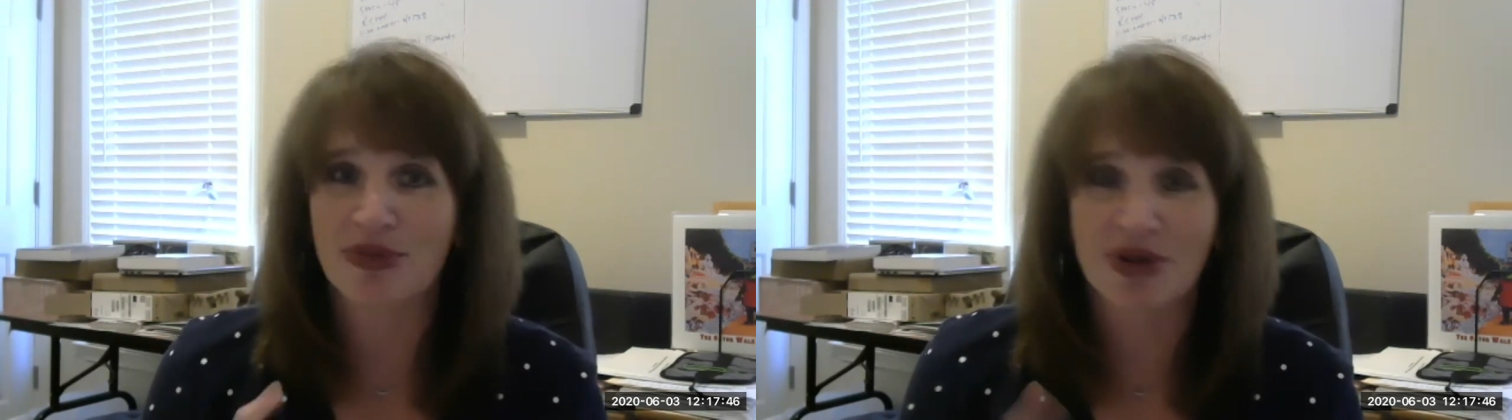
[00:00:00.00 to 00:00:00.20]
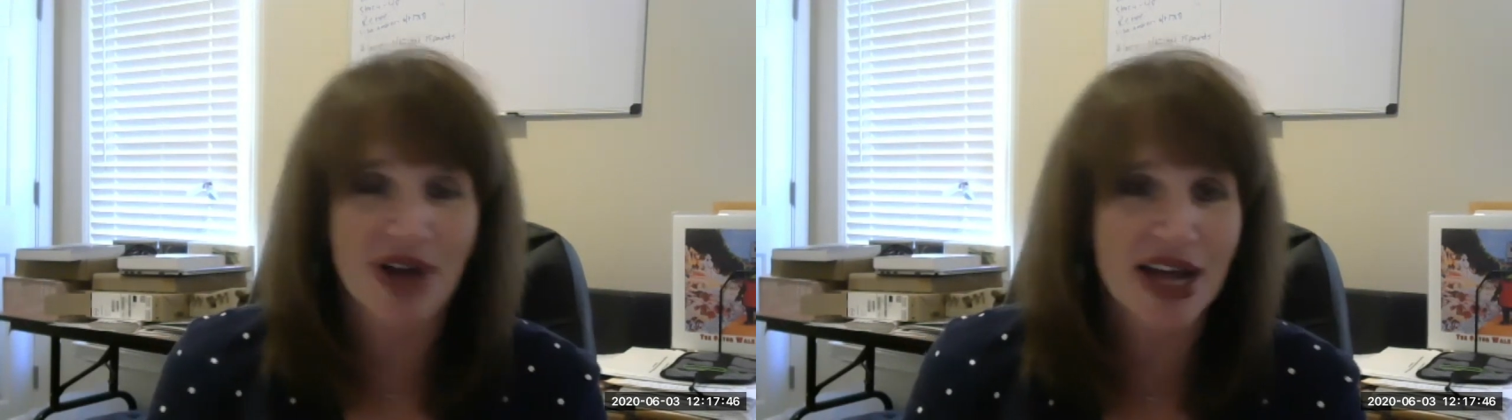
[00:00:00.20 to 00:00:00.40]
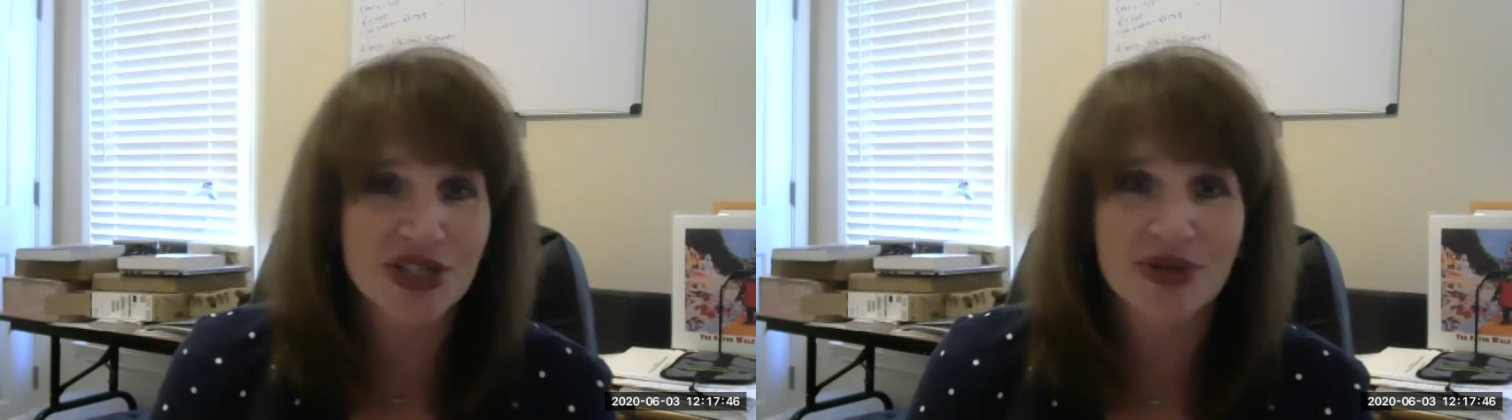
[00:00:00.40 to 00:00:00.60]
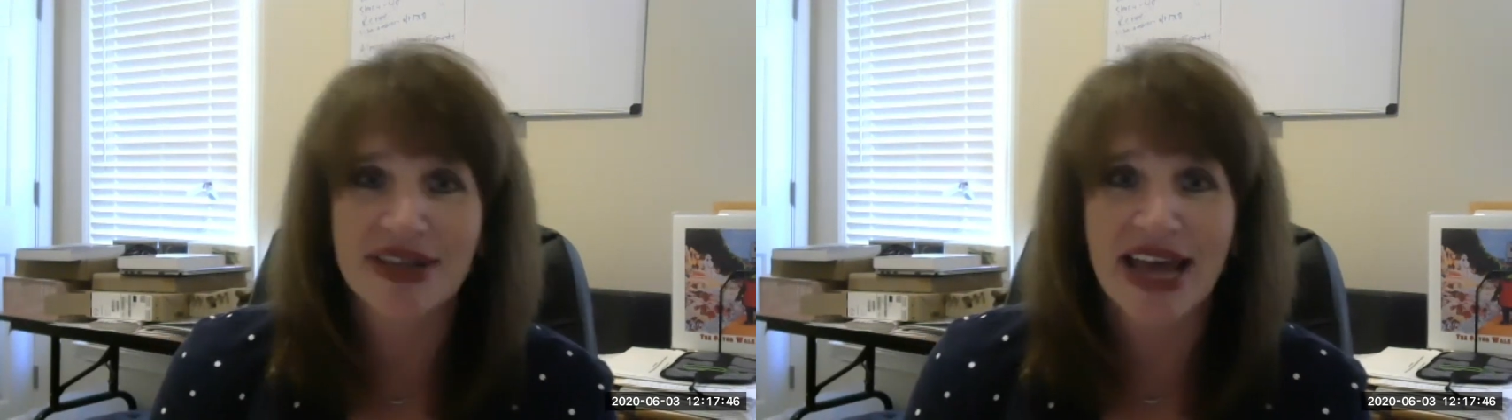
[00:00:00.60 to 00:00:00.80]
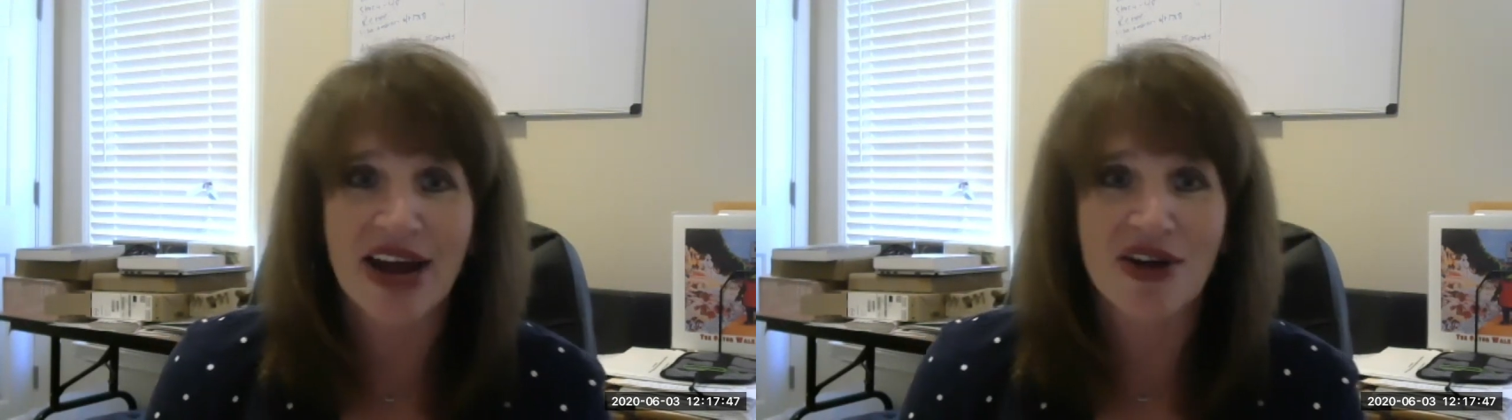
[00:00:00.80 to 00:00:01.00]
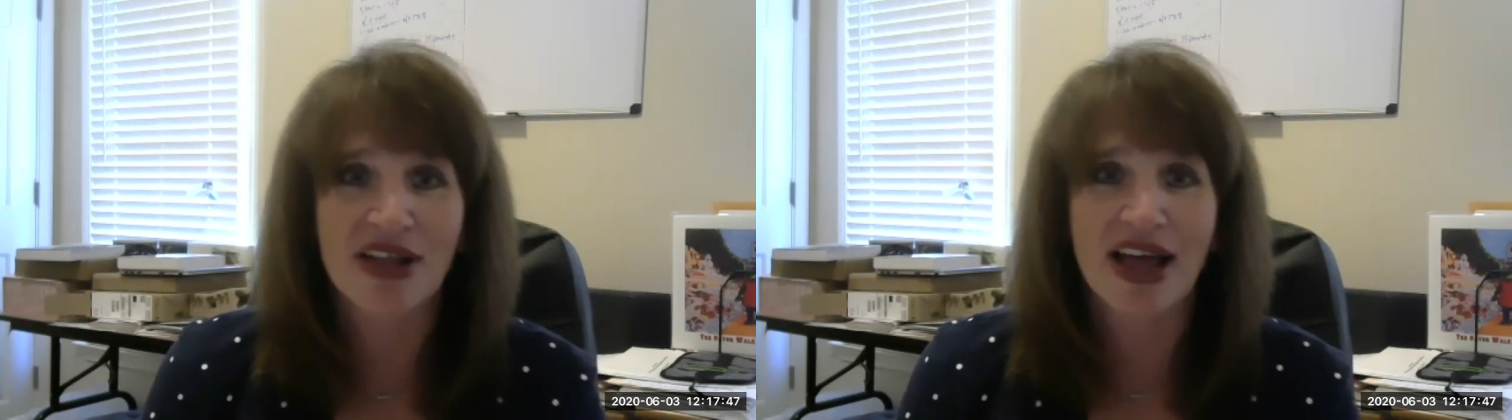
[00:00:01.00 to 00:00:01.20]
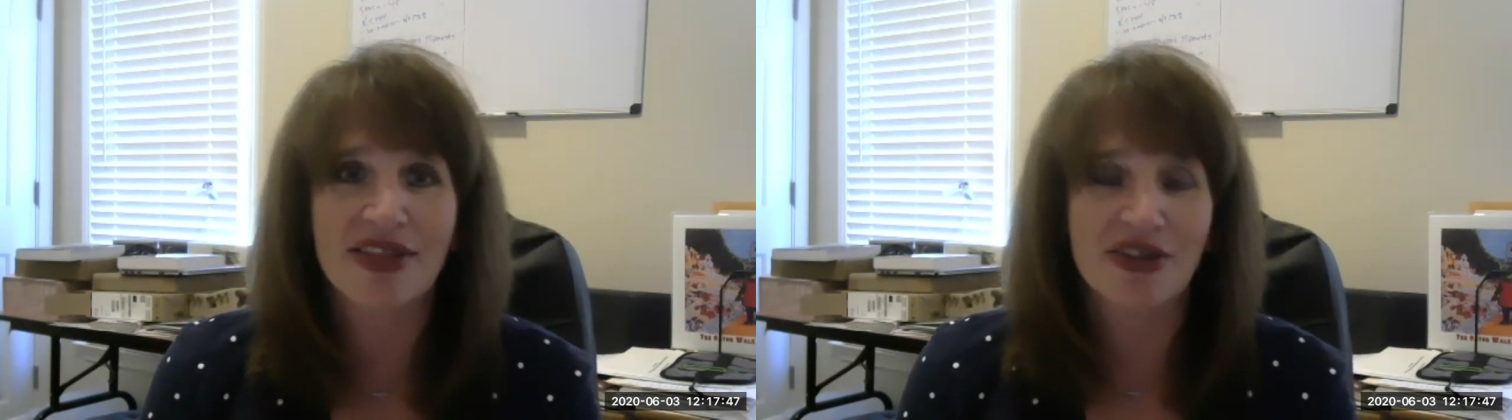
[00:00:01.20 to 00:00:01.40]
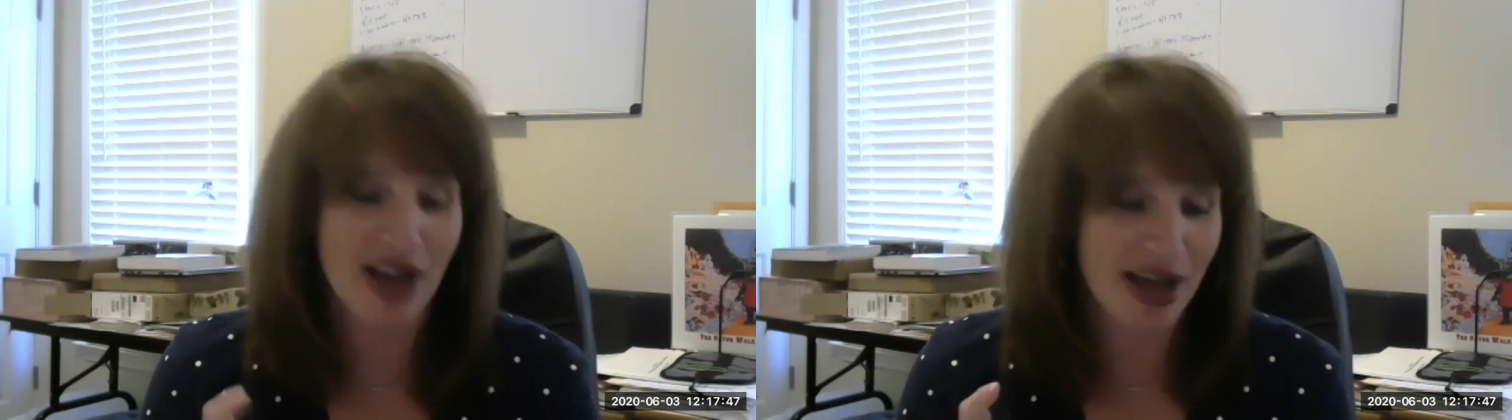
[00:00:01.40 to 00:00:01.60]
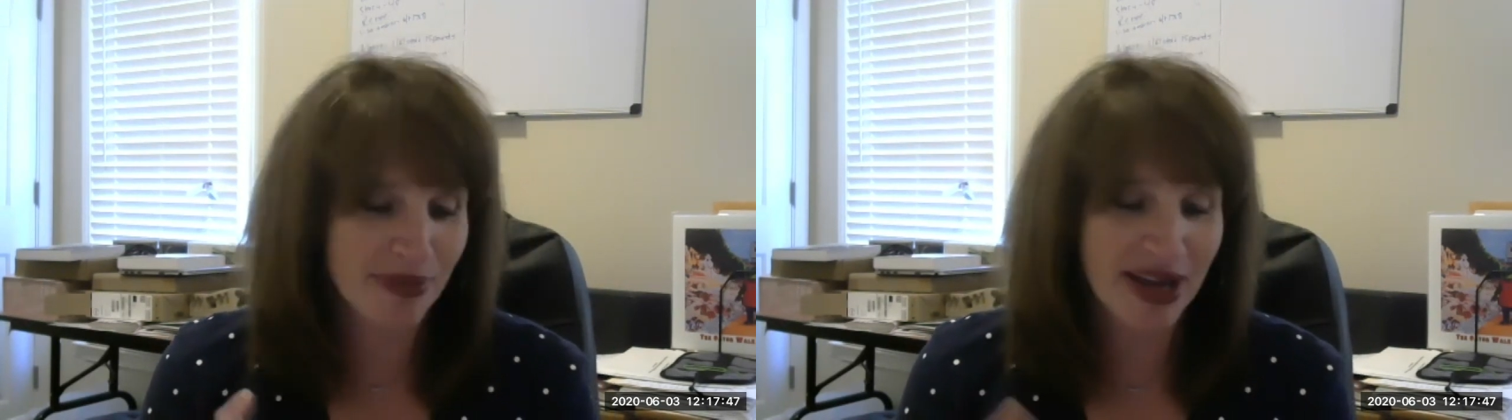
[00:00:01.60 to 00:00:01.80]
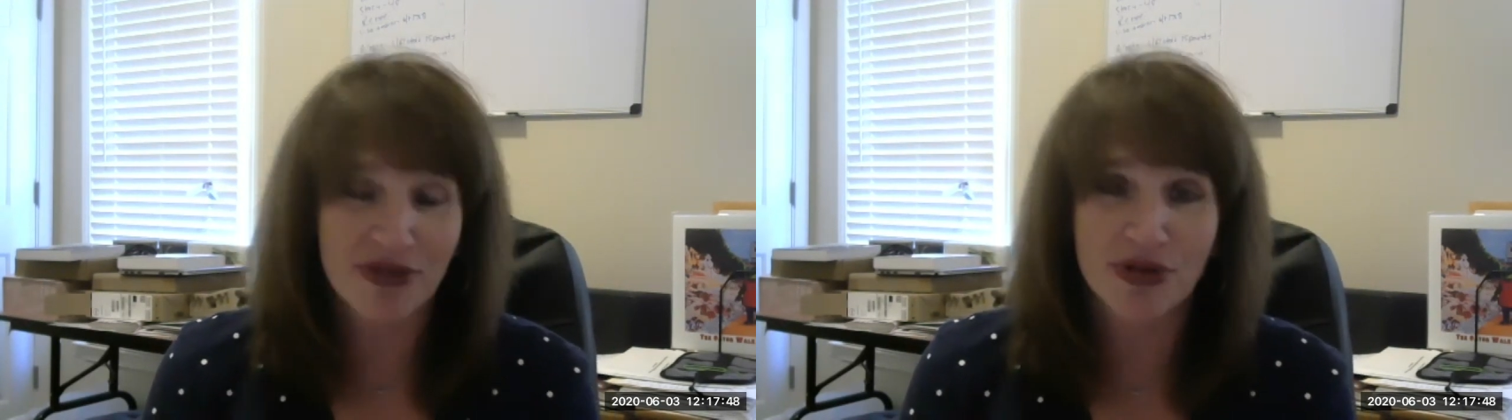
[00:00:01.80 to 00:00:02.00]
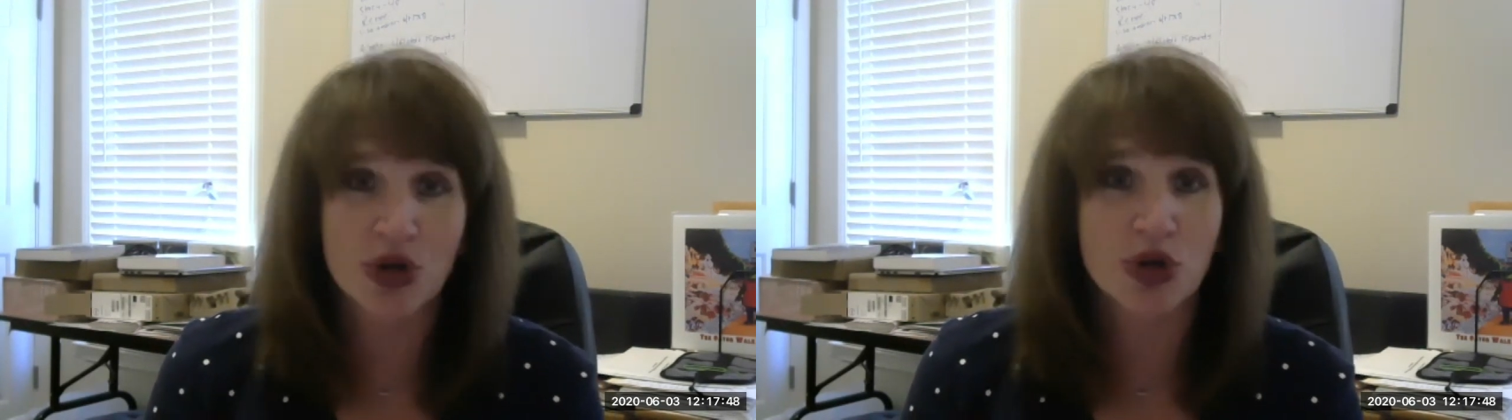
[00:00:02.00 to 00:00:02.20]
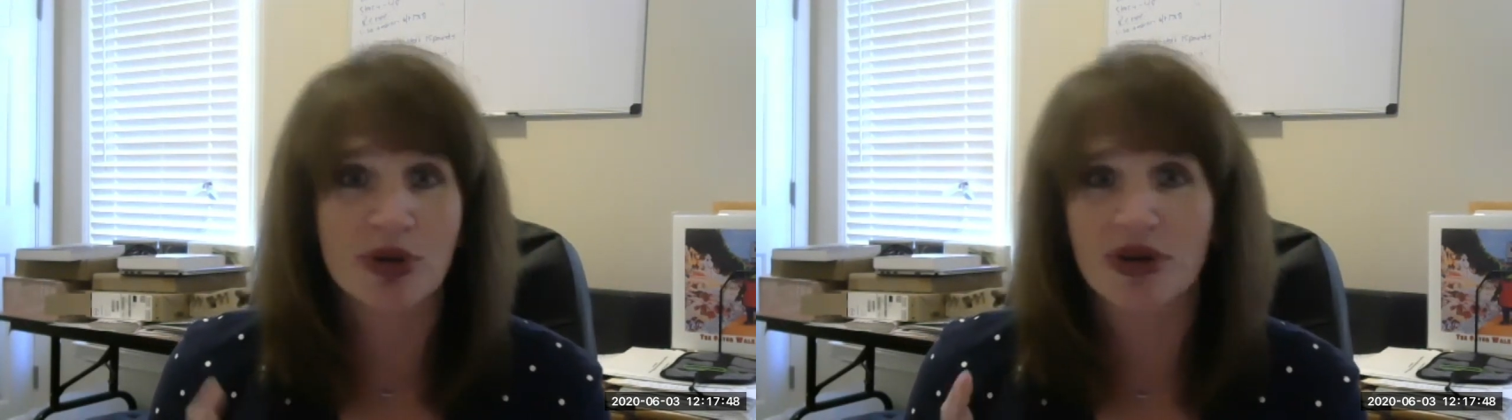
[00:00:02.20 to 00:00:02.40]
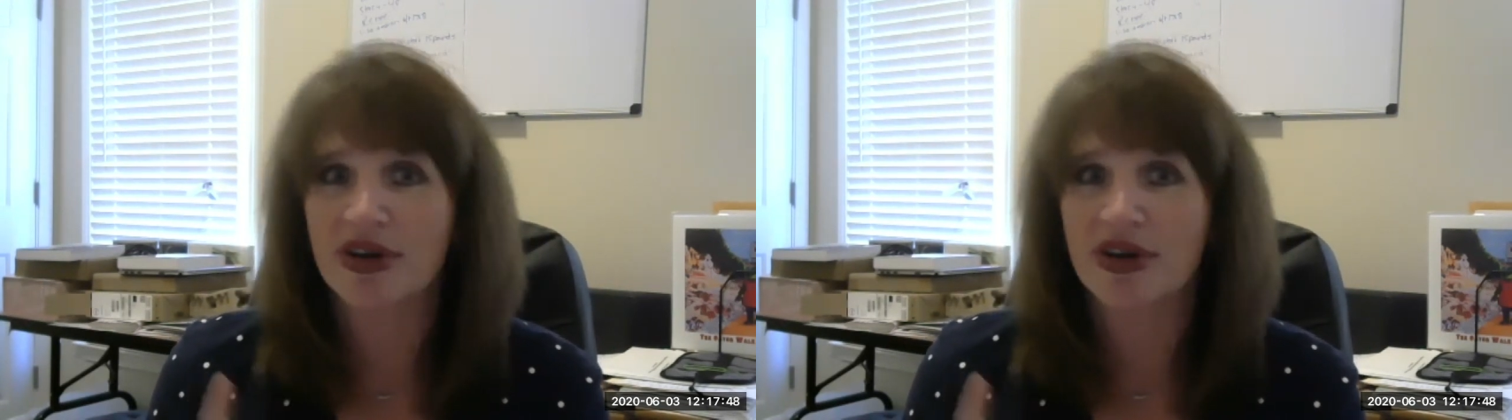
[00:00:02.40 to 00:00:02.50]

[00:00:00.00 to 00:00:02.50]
they're not doing the airline, they're not paying for Uber,